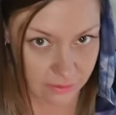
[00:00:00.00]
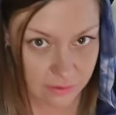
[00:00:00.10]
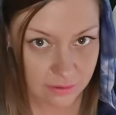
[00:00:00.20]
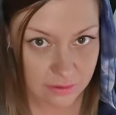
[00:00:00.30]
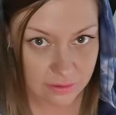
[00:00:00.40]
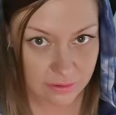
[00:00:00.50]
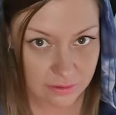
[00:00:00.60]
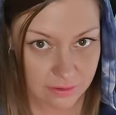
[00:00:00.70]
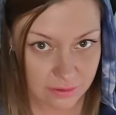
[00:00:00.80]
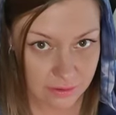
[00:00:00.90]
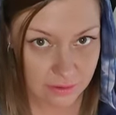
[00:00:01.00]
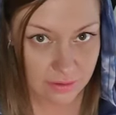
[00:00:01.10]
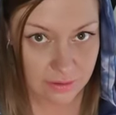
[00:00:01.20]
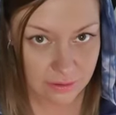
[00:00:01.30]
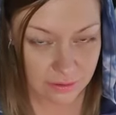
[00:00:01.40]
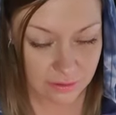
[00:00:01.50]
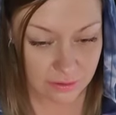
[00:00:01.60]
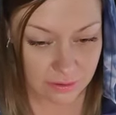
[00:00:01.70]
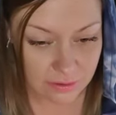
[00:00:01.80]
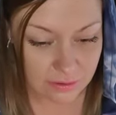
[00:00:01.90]

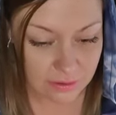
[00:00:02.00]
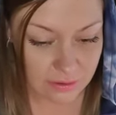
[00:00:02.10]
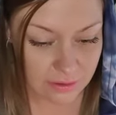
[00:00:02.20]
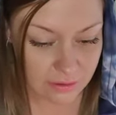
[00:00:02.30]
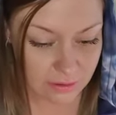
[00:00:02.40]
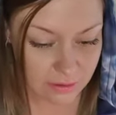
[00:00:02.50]
(no one is talking)